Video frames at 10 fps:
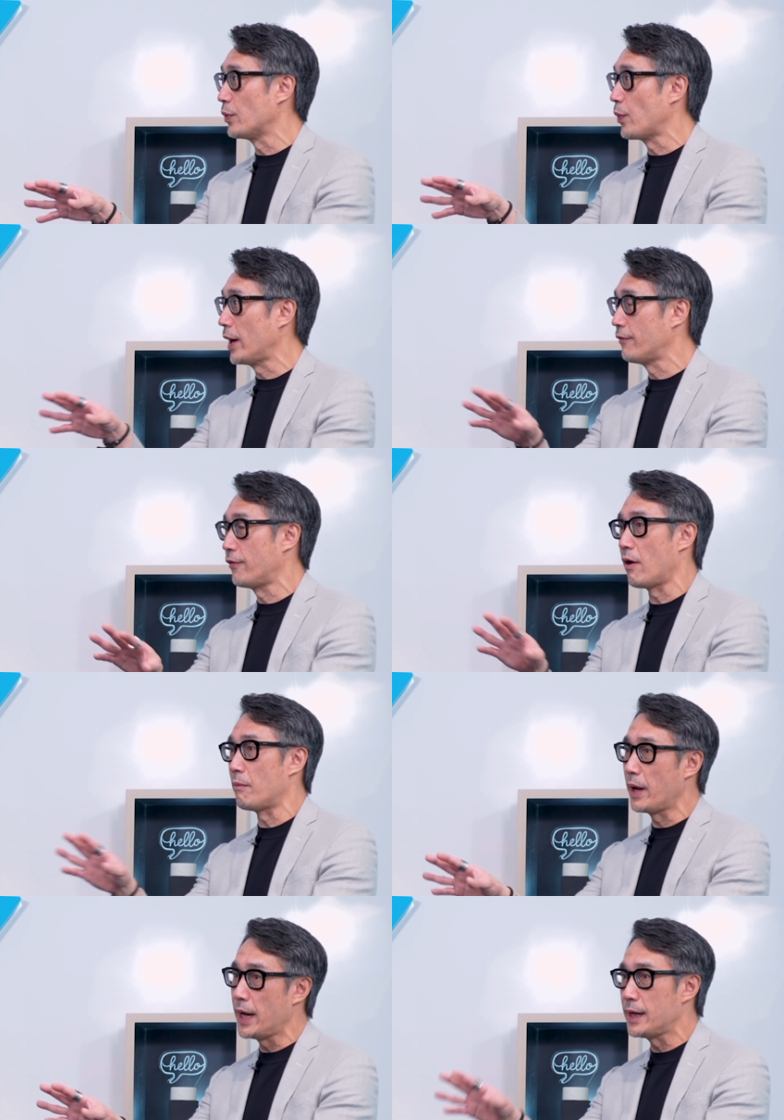went
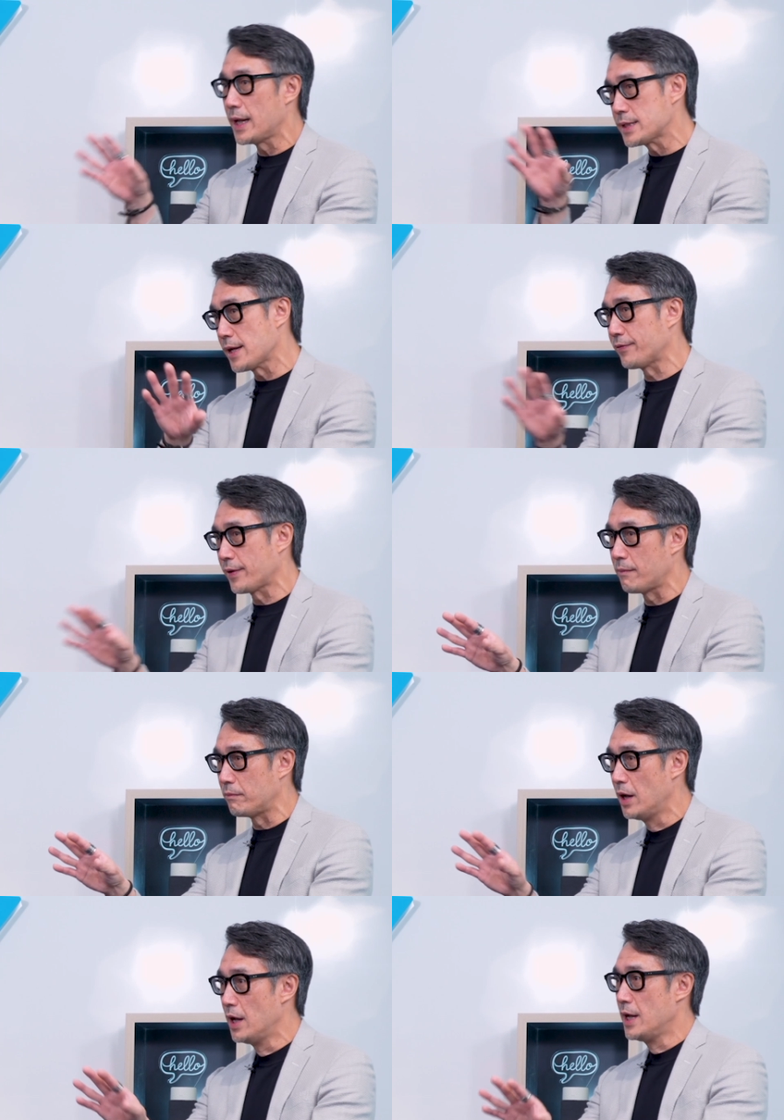from, hey, let's have some
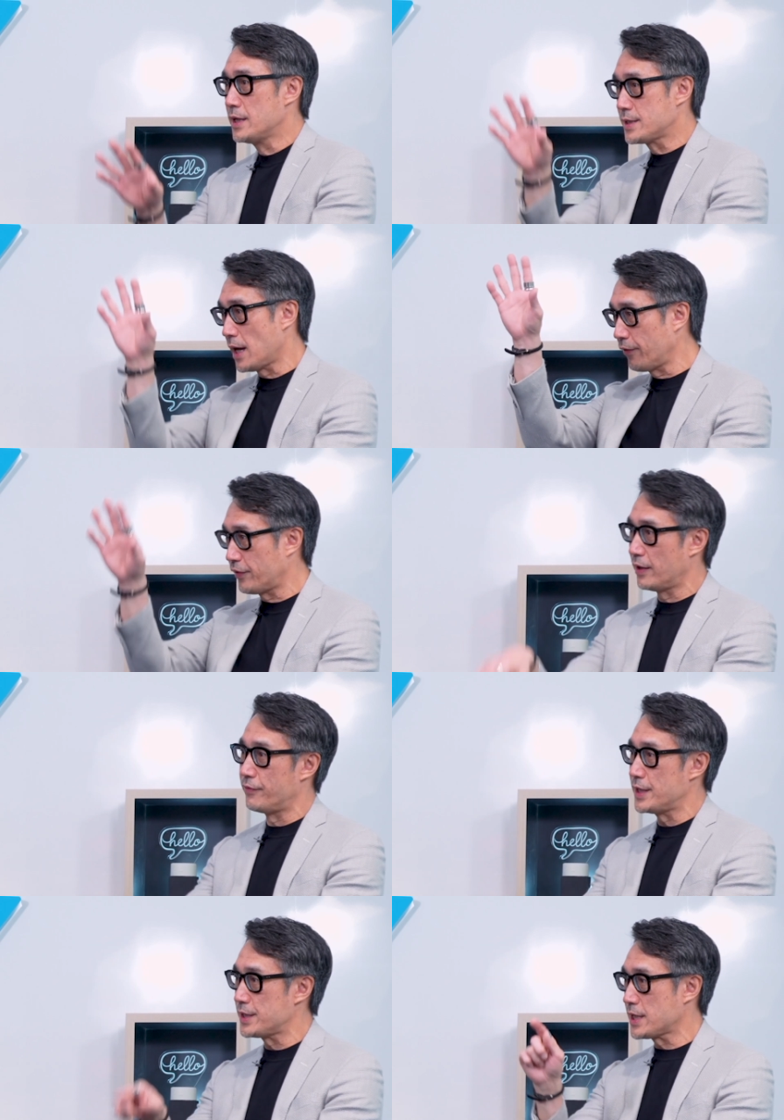
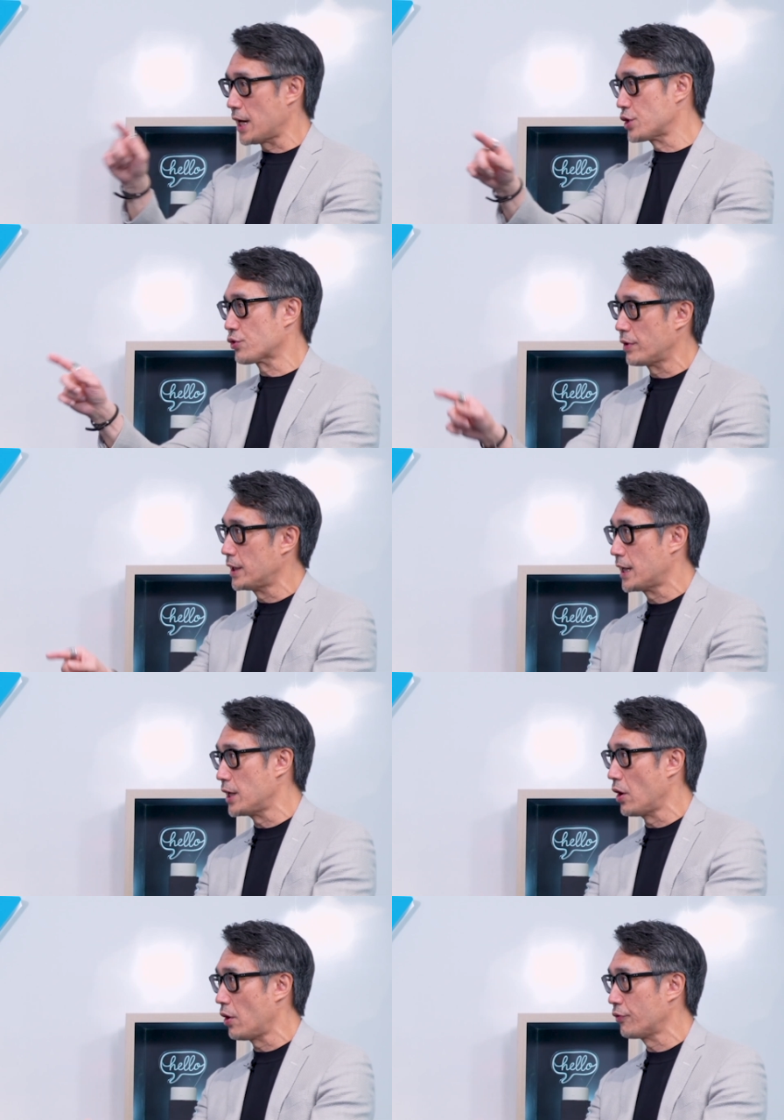self-service touchscreen
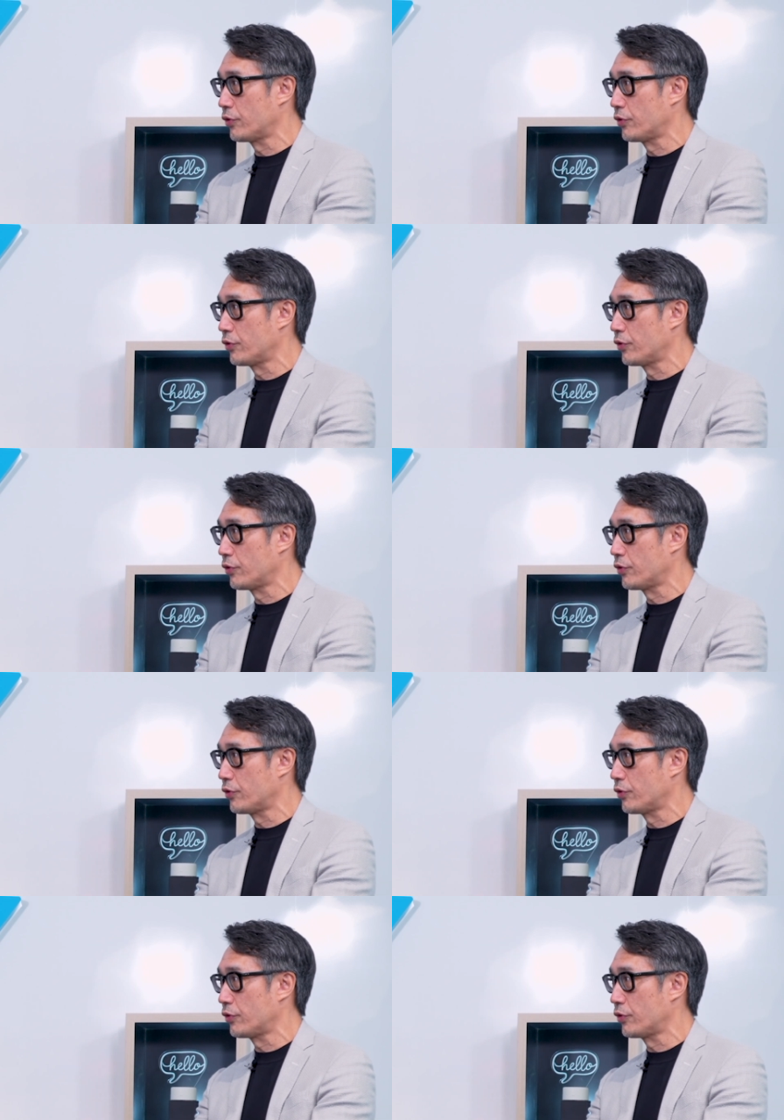kiosks